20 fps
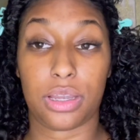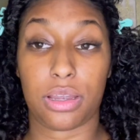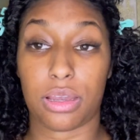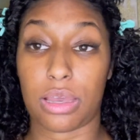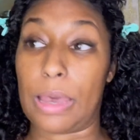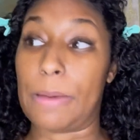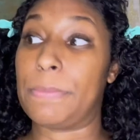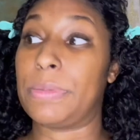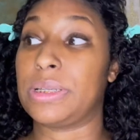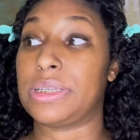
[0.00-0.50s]

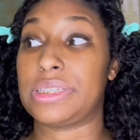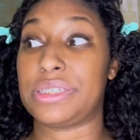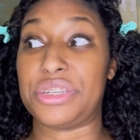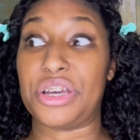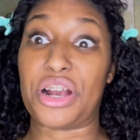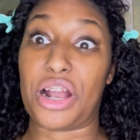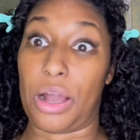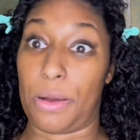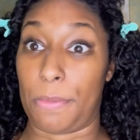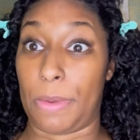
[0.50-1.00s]
I've been
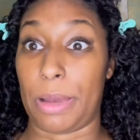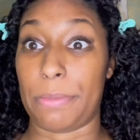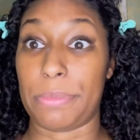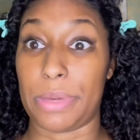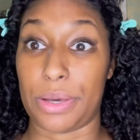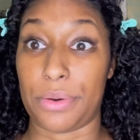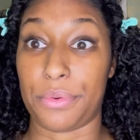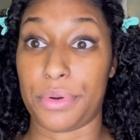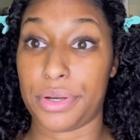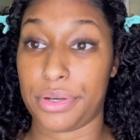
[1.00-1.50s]
stuck on my
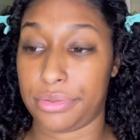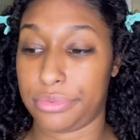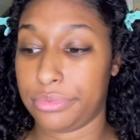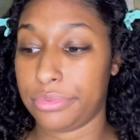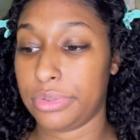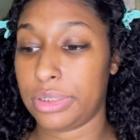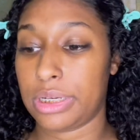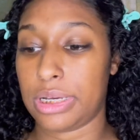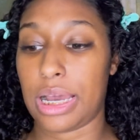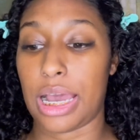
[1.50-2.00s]
milk
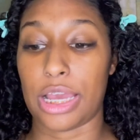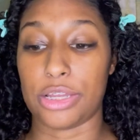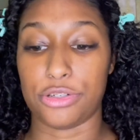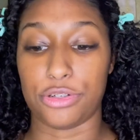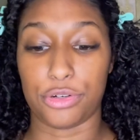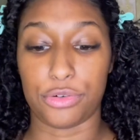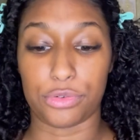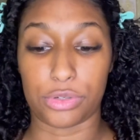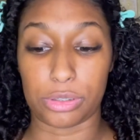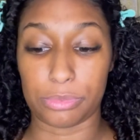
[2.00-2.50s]
hydro
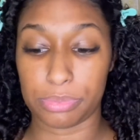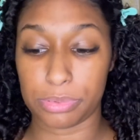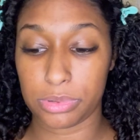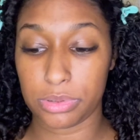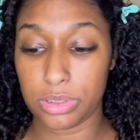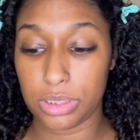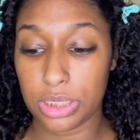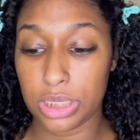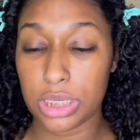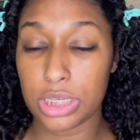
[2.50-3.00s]
grip.
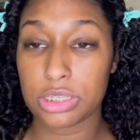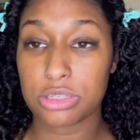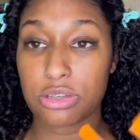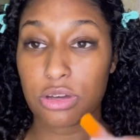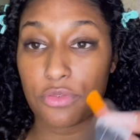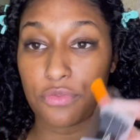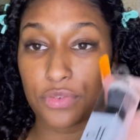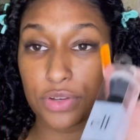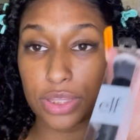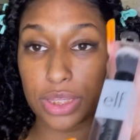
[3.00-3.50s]
So
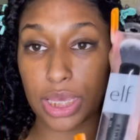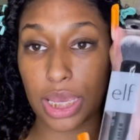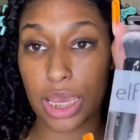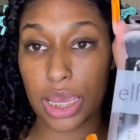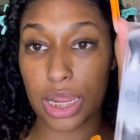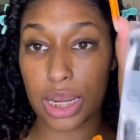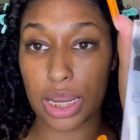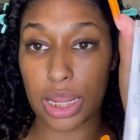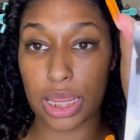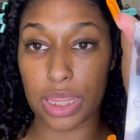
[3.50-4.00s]
for that,
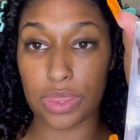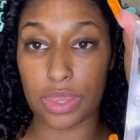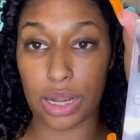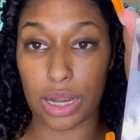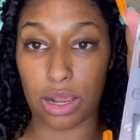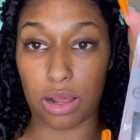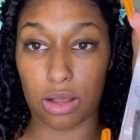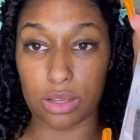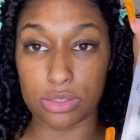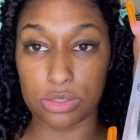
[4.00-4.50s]
and then I
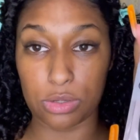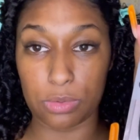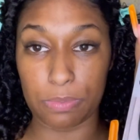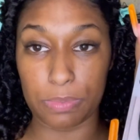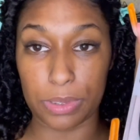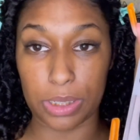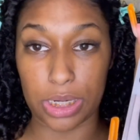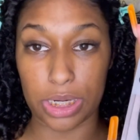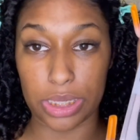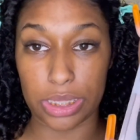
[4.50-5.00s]
also
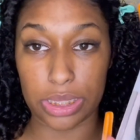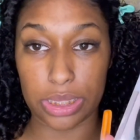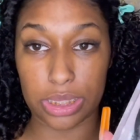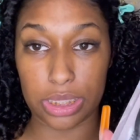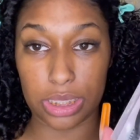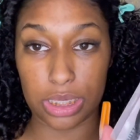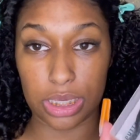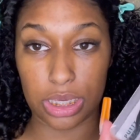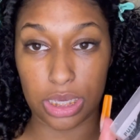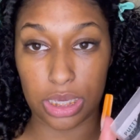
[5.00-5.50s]
bought
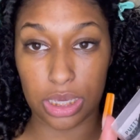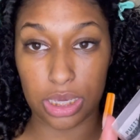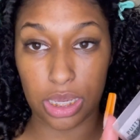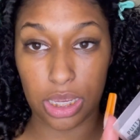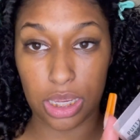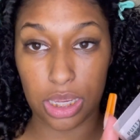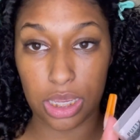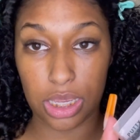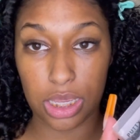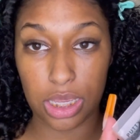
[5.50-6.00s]
the
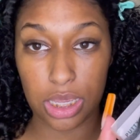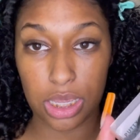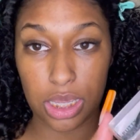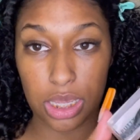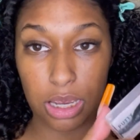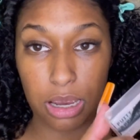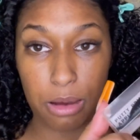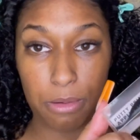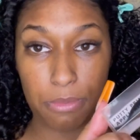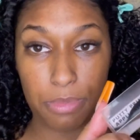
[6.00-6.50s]

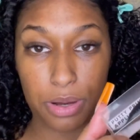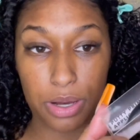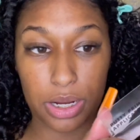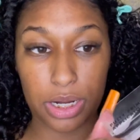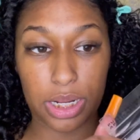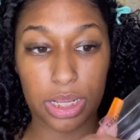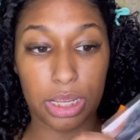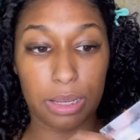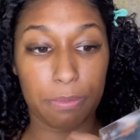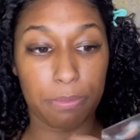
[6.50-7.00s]

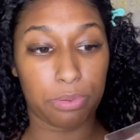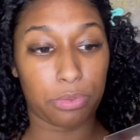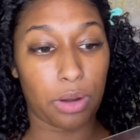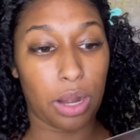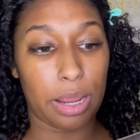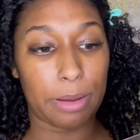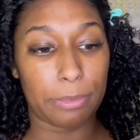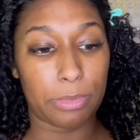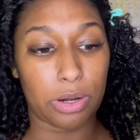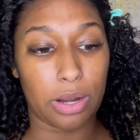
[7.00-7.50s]
Putty
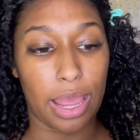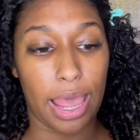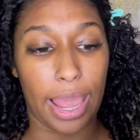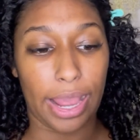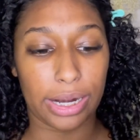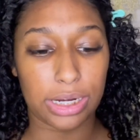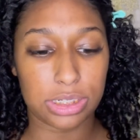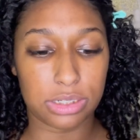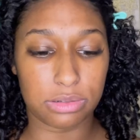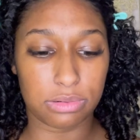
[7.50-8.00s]
Primer
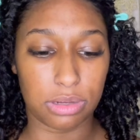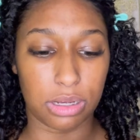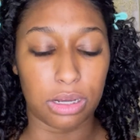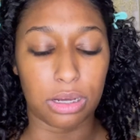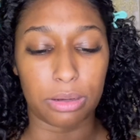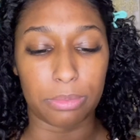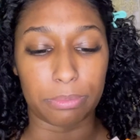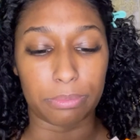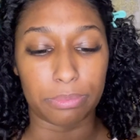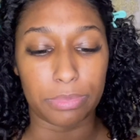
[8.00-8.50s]

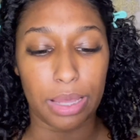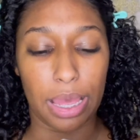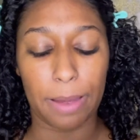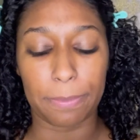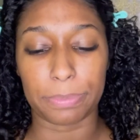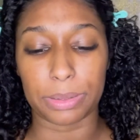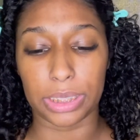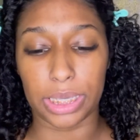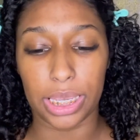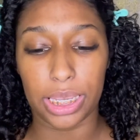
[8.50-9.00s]

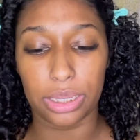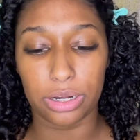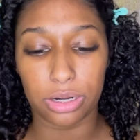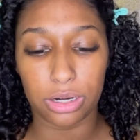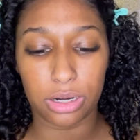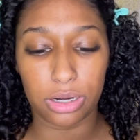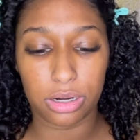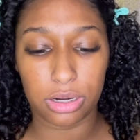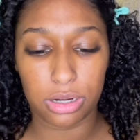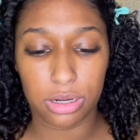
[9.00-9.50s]

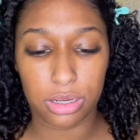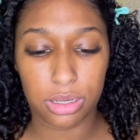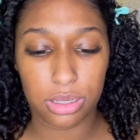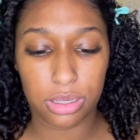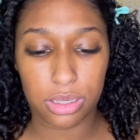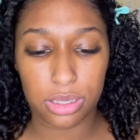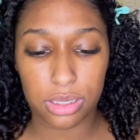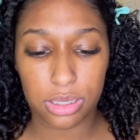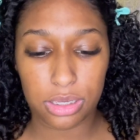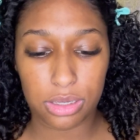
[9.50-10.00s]
applicator,
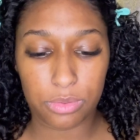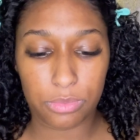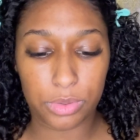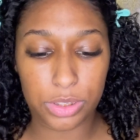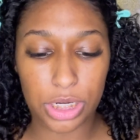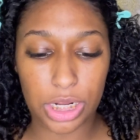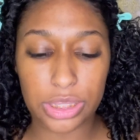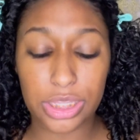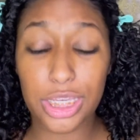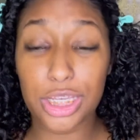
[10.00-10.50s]
which
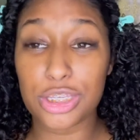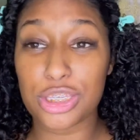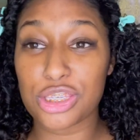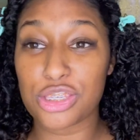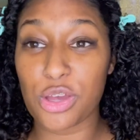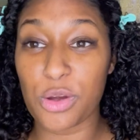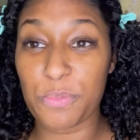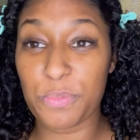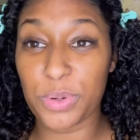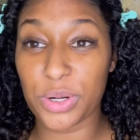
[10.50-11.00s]
I think is
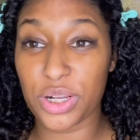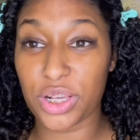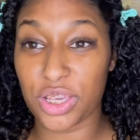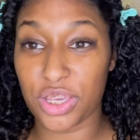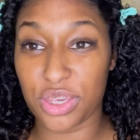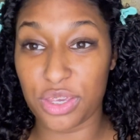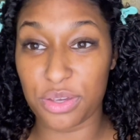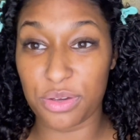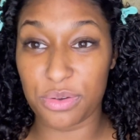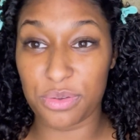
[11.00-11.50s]
super
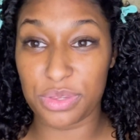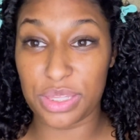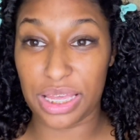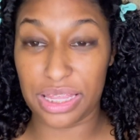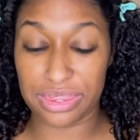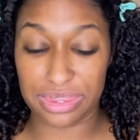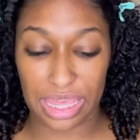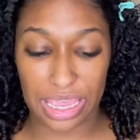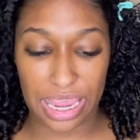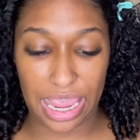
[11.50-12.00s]
cute that
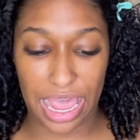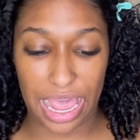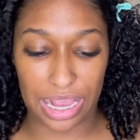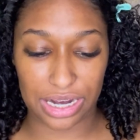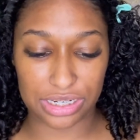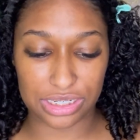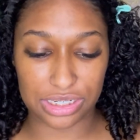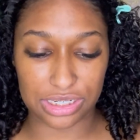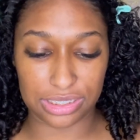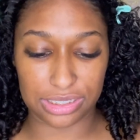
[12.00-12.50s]
they
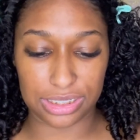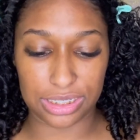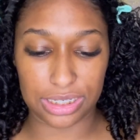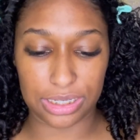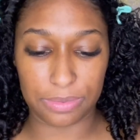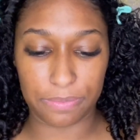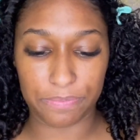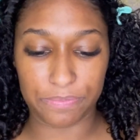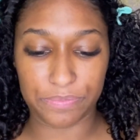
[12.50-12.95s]
actually